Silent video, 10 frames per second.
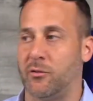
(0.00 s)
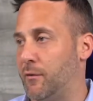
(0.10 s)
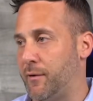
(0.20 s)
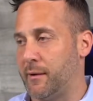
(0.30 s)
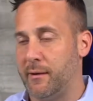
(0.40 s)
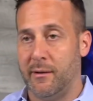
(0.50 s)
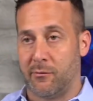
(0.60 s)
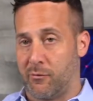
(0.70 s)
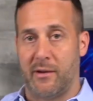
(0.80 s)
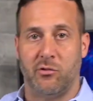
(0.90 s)
So if it
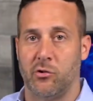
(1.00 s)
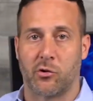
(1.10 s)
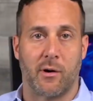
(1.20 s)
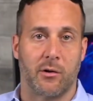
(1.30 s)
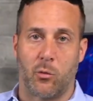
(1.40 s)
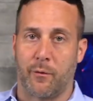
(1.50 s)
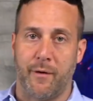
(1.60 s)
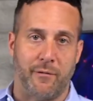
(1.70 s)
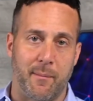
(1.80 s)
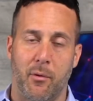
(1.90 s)
raises your credit score
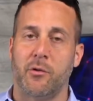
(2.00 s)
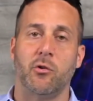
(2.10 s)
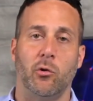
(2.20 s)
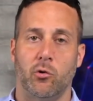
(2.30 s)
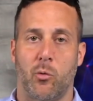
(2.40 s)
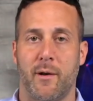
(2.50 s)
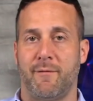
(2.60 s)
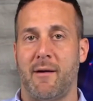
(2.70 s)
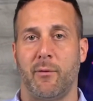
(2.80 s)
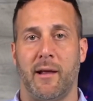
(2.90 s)
50 points, you'll lose
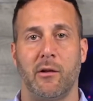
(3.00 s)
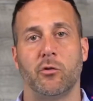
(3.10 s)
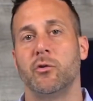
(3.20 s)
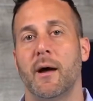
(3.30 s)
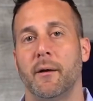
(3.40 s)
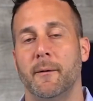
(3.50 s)
25 when they close you down.